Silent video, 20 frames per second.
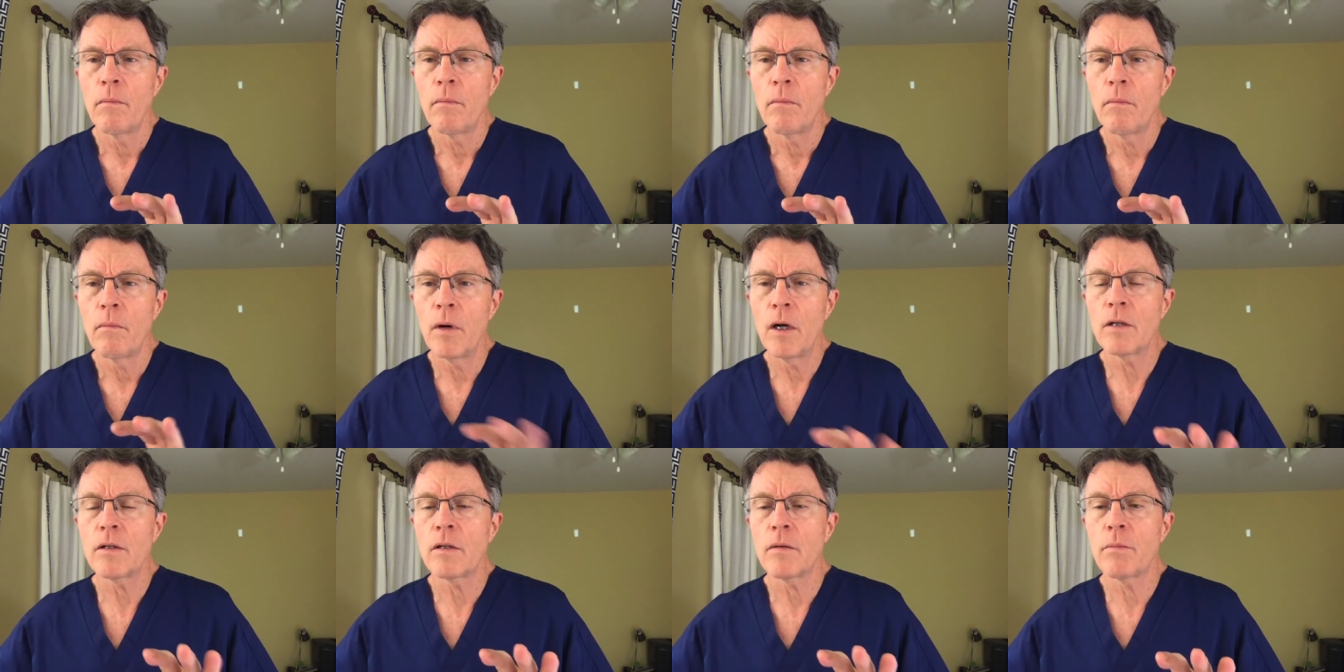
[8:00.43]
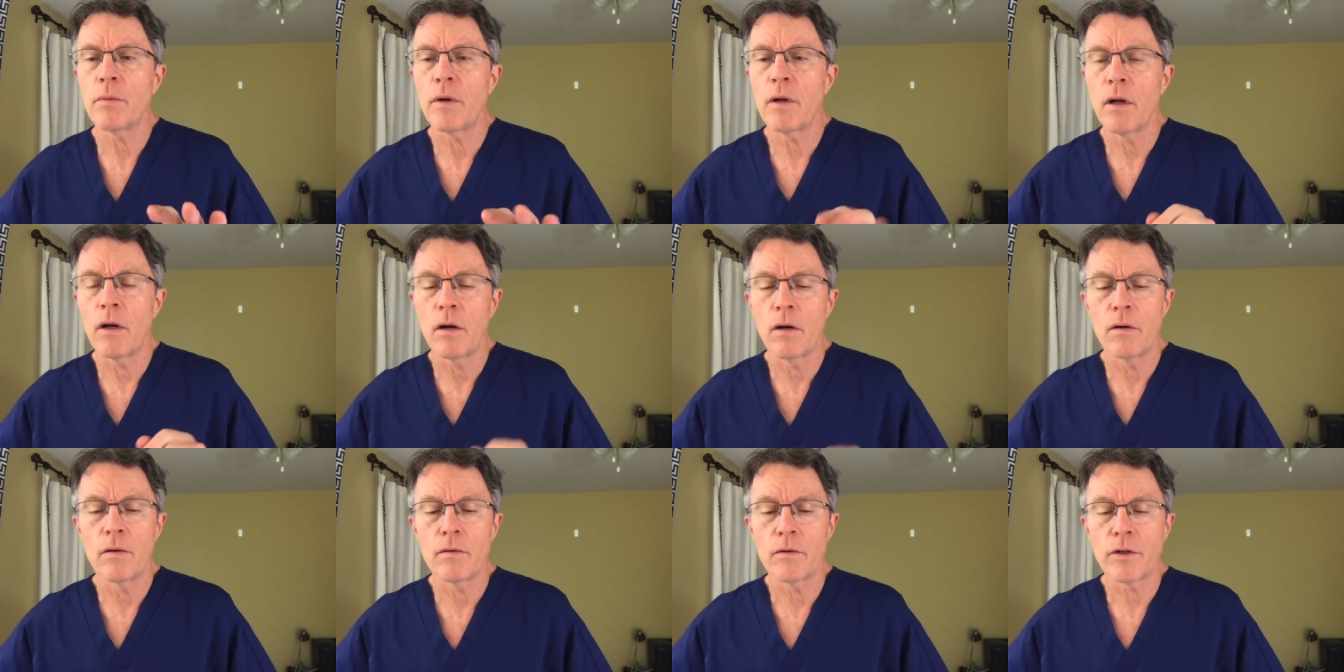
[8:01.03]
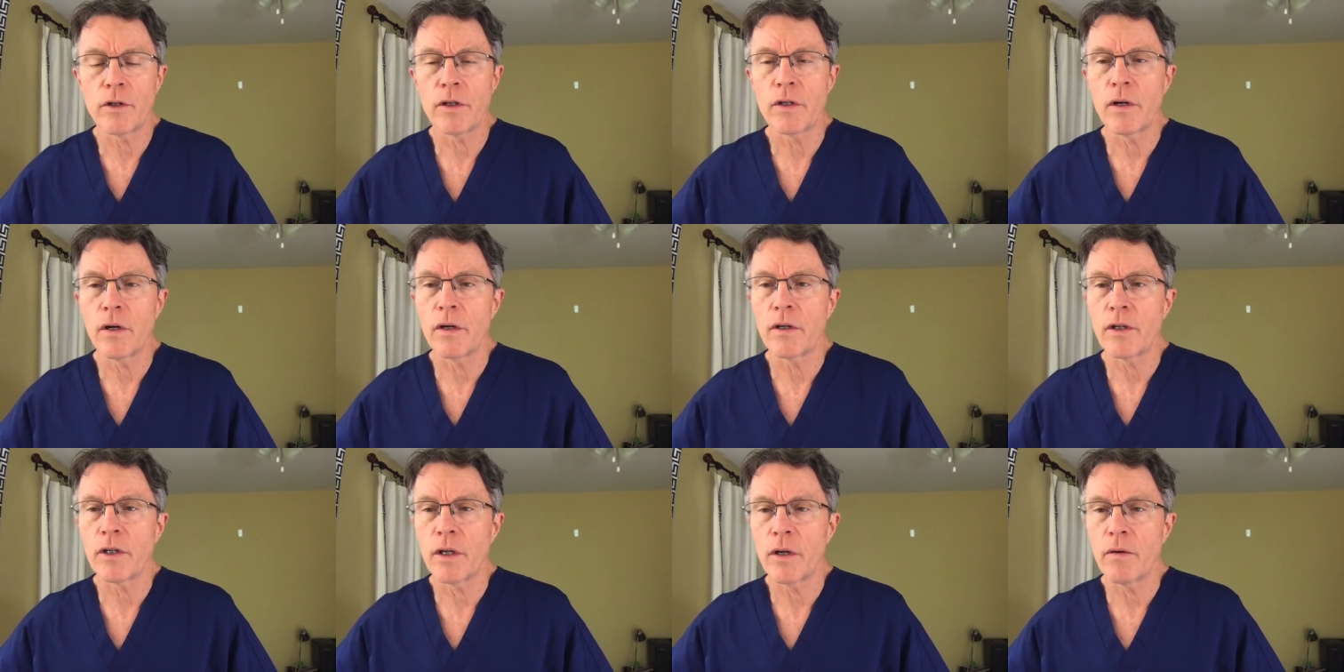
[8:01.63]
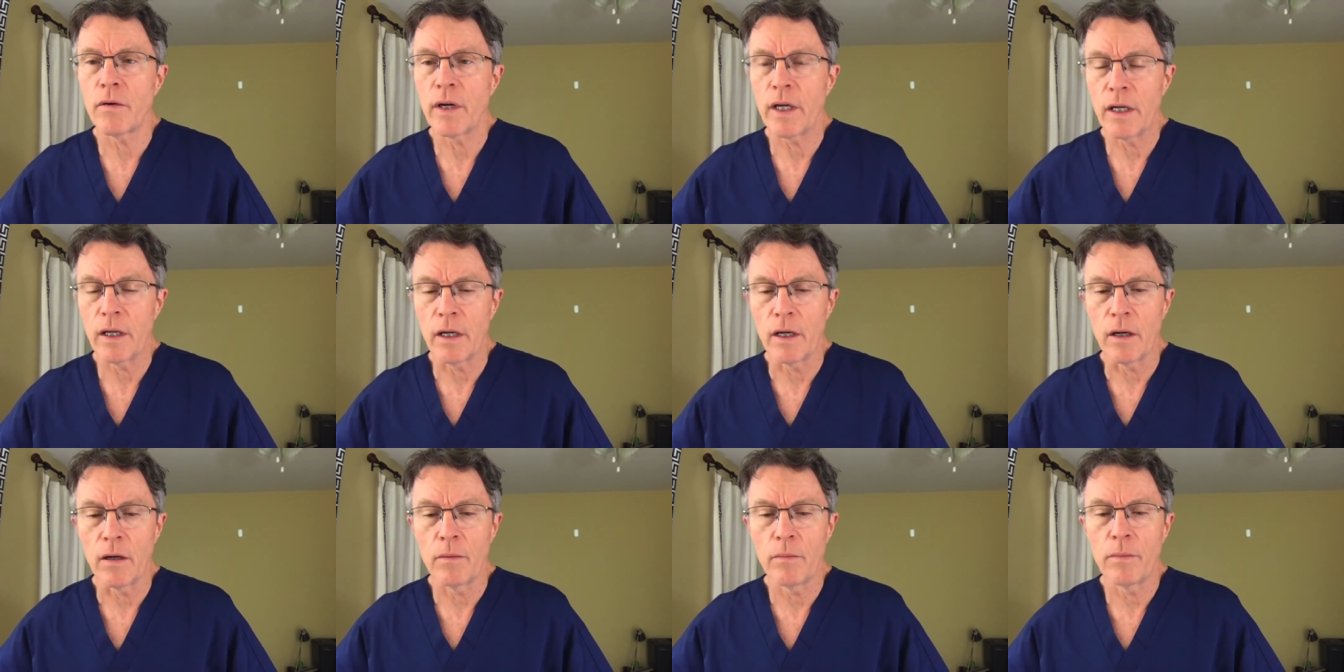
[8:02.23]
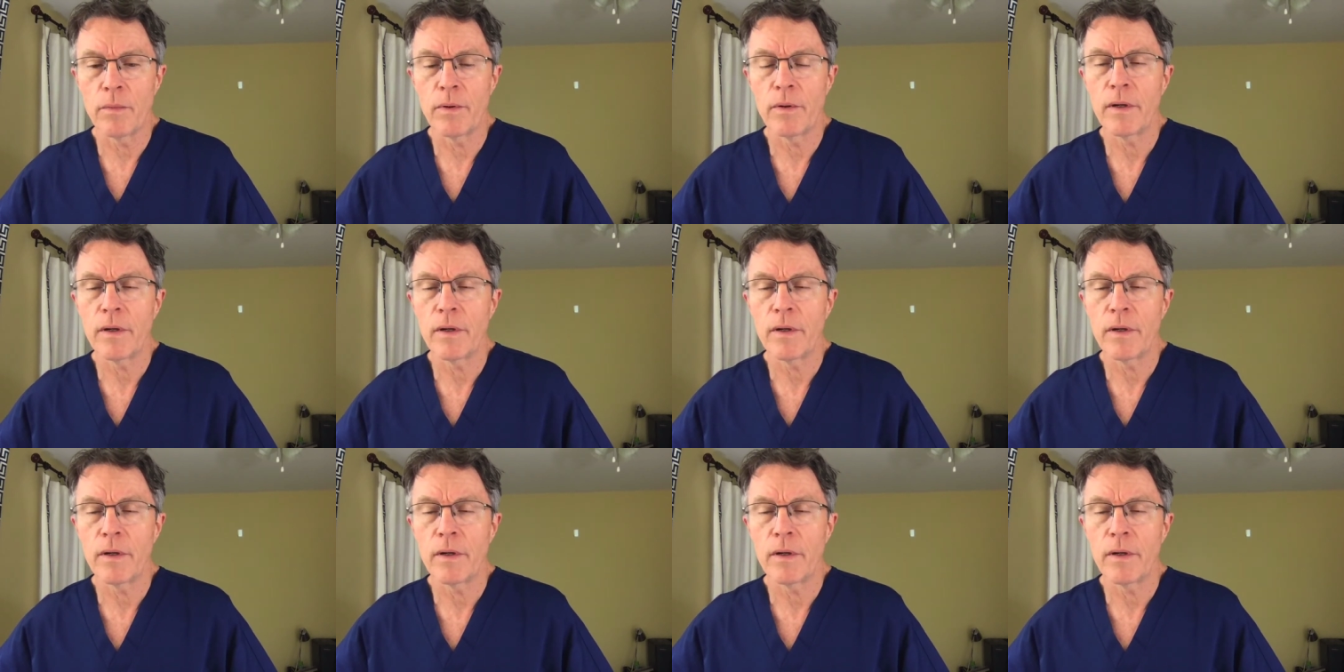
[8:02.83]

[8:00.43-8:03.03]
multiple holes start showing up.